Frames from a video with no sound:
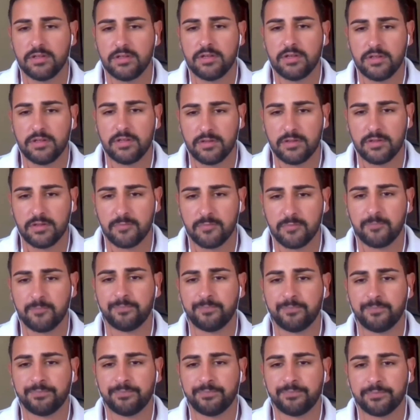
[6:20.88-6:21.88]
So did
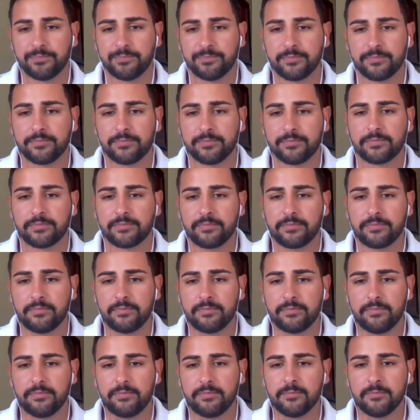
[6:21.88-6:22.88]
you have any
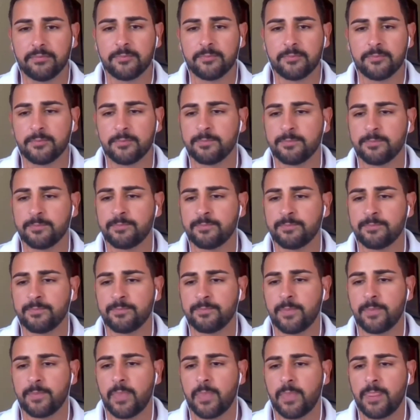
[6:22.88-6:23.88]

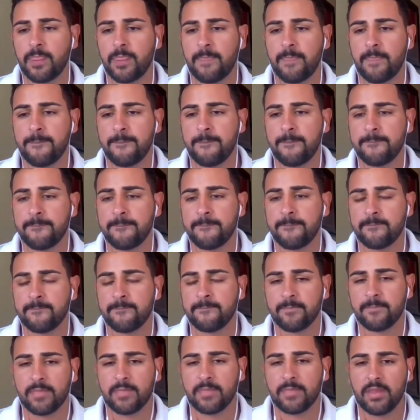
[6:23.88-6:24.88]
hesitations towards
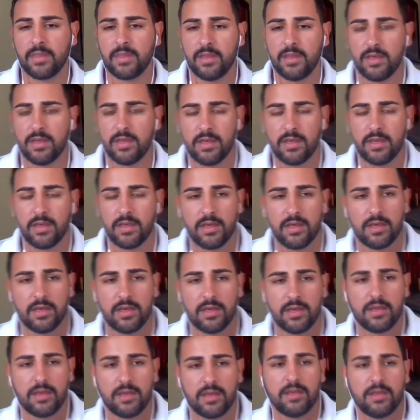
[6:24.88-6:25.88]
working with
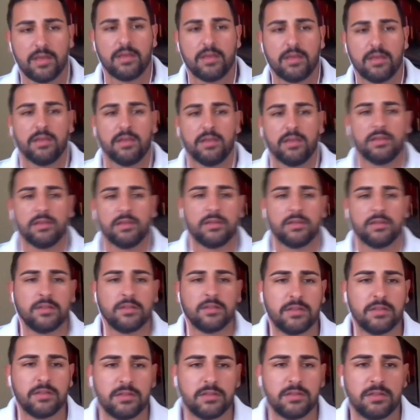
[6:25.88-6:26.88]
me at first, or John at
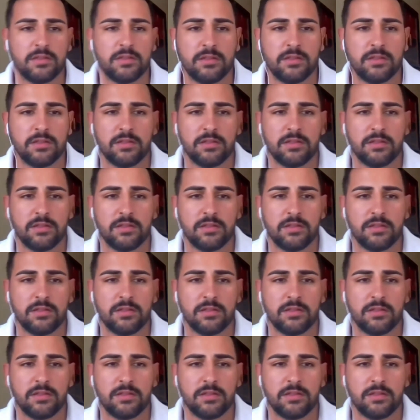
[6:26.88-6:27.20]
first?